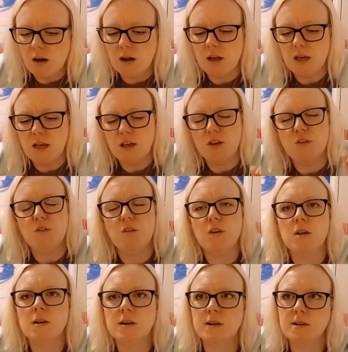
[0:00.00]
If
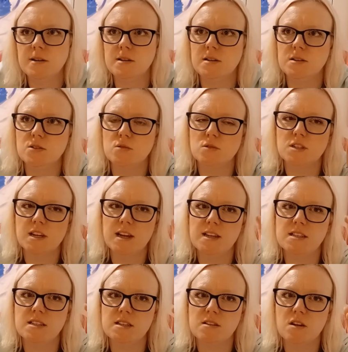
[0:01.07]
you're
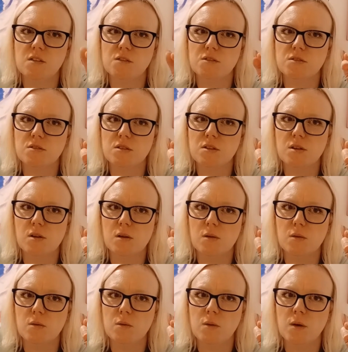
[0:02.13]
chasing after a
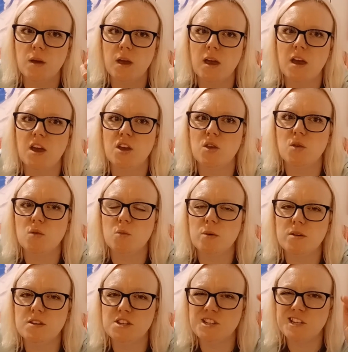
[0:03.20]
goal, you're
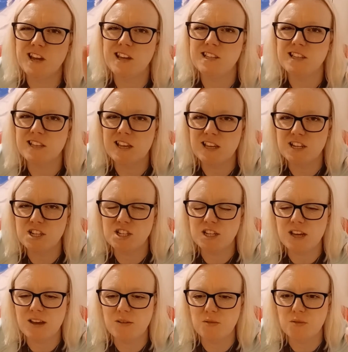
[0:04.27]
putting chasing energy
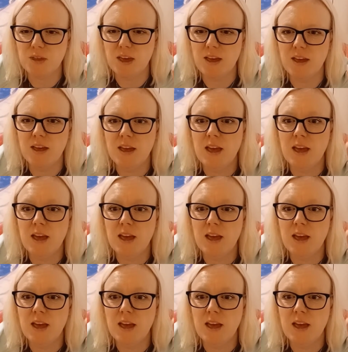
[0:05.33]
out there.